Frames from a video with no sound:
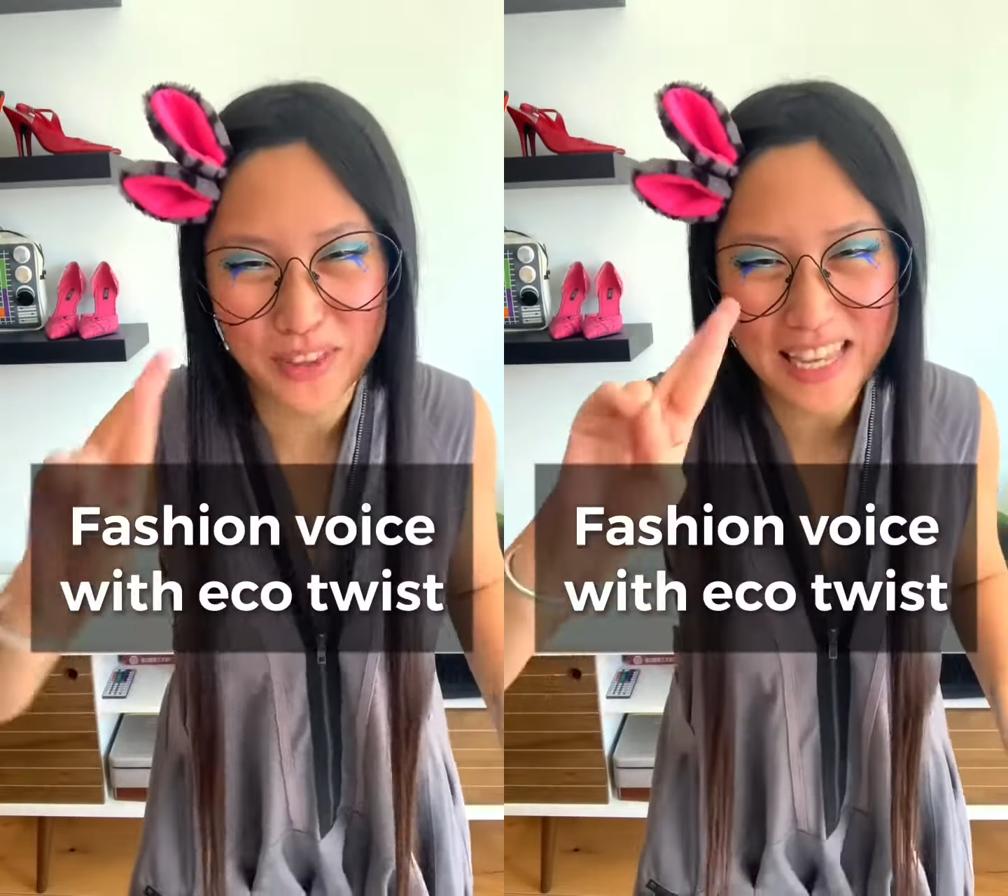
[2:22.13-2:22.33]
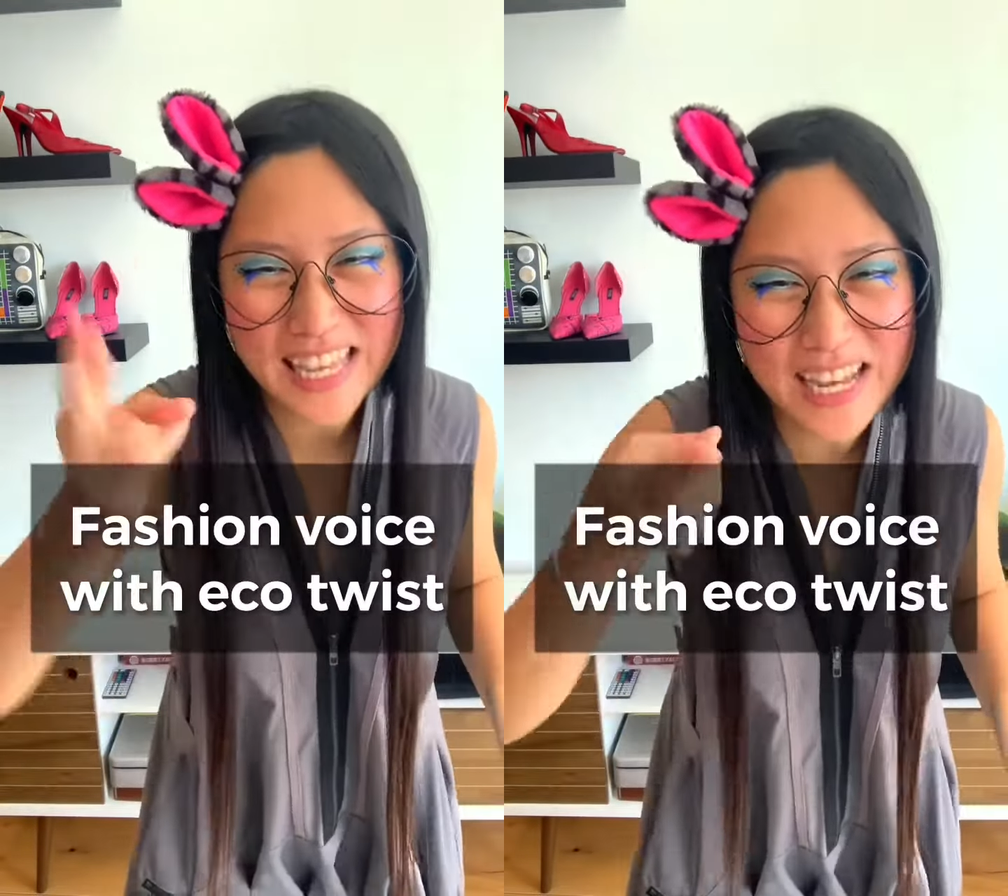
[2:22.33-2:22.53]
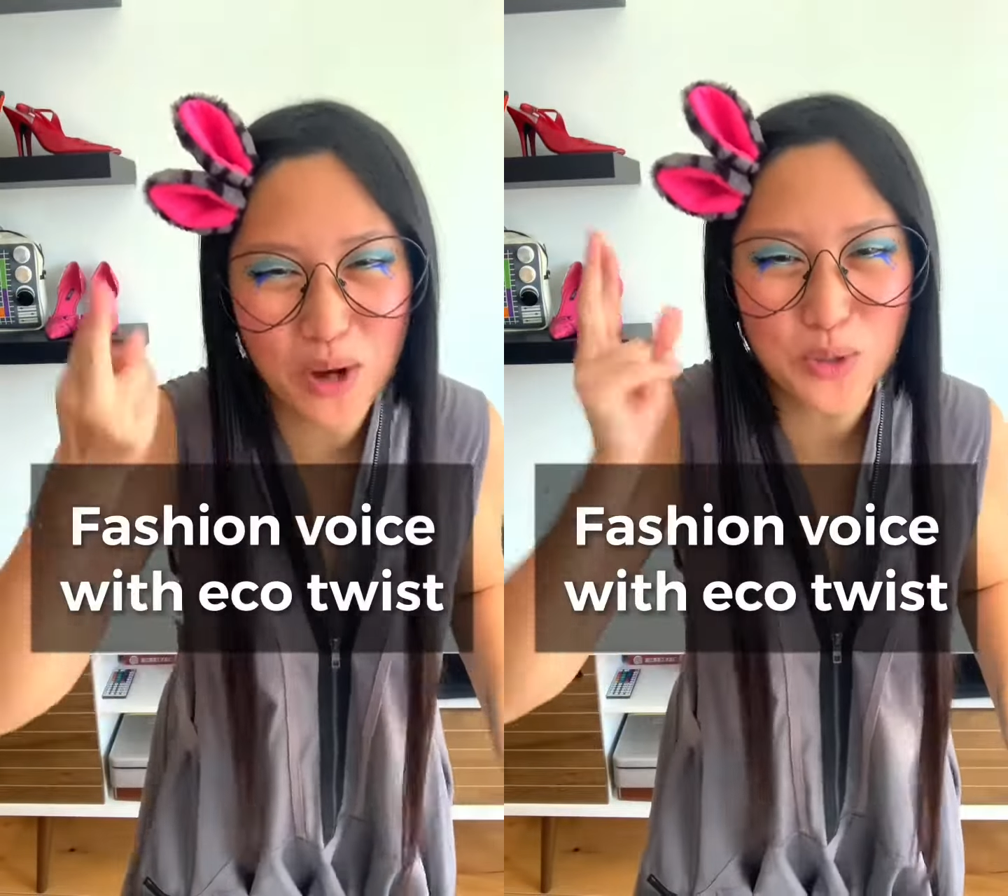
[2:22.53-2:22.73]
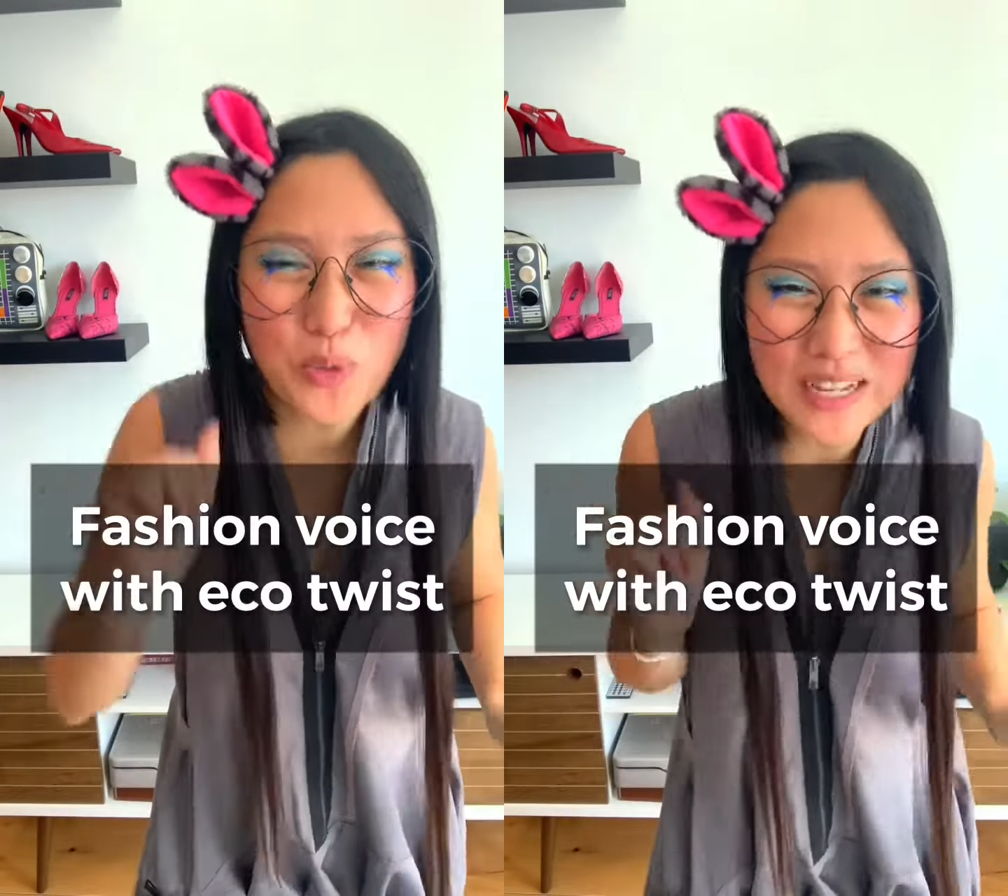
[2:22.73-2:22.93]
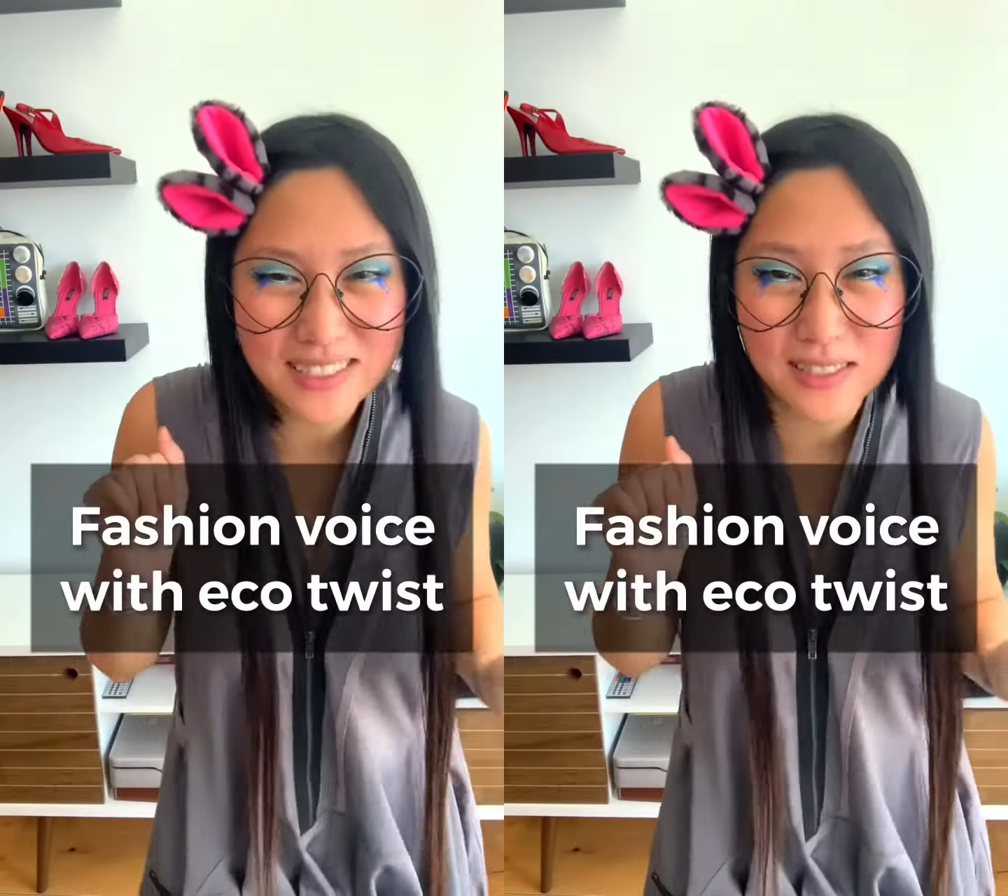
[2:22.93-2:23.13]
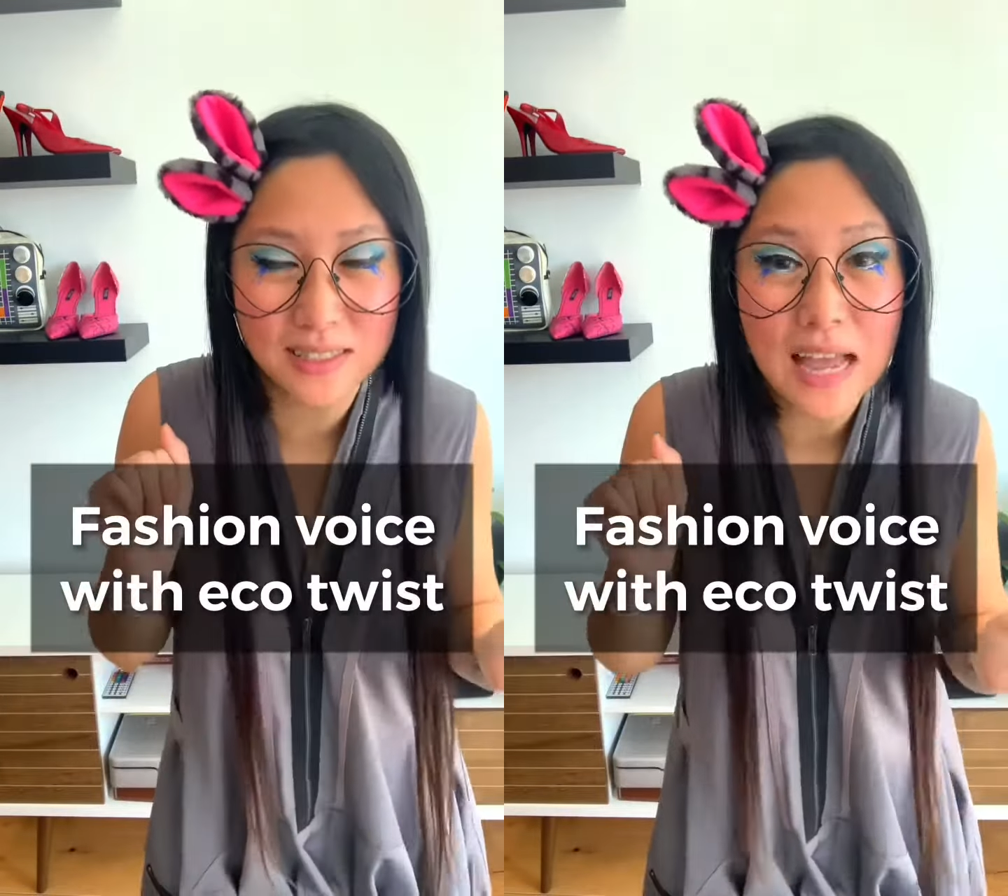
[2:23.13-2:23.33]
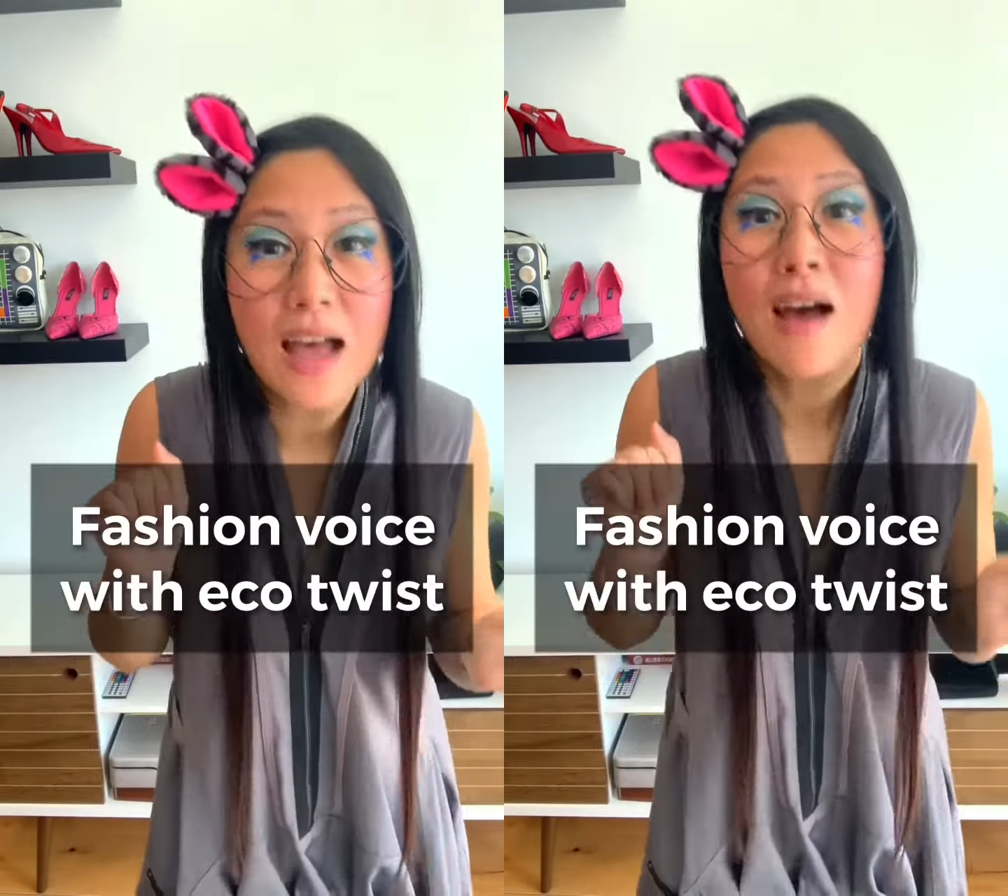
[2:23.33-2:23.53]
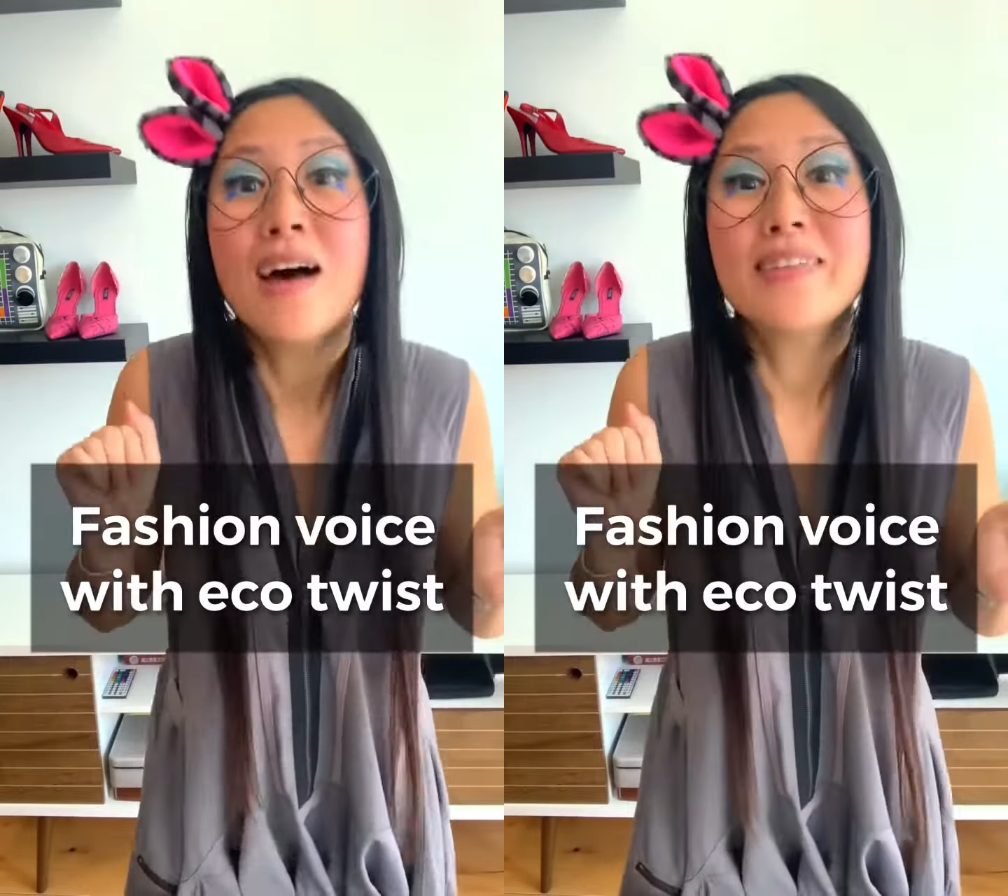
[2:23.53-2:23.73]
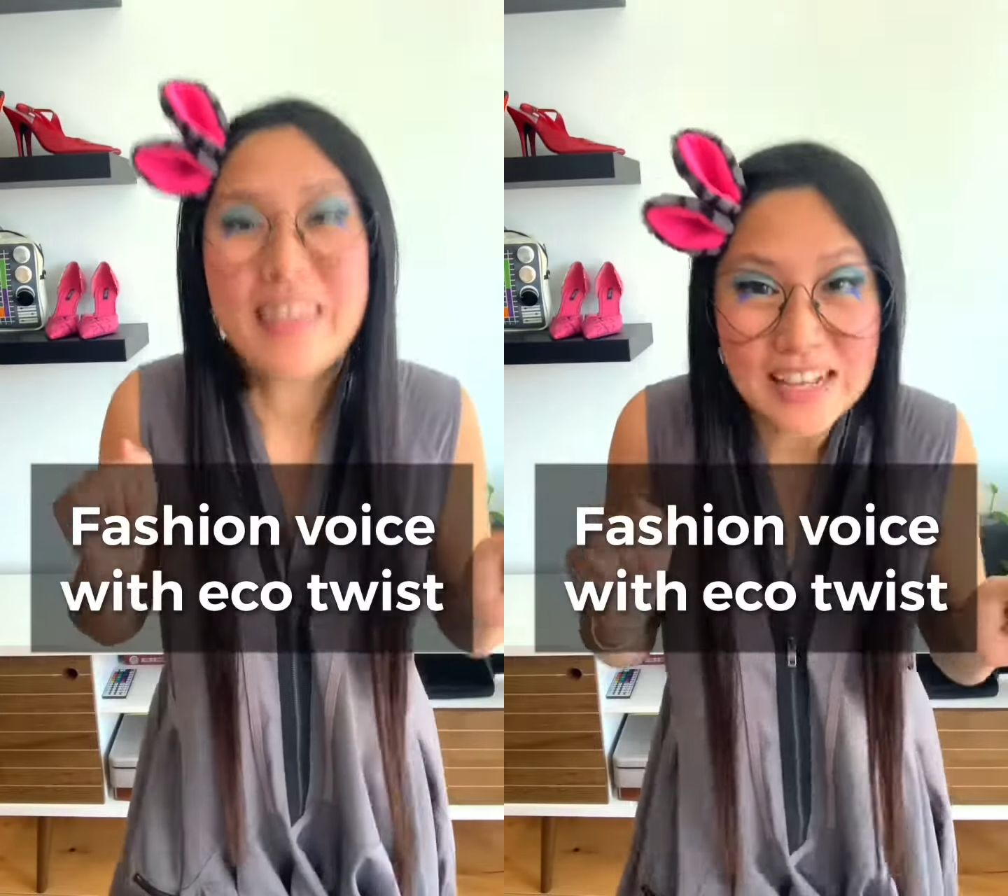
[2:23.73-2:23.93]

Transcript: eco twist. Dance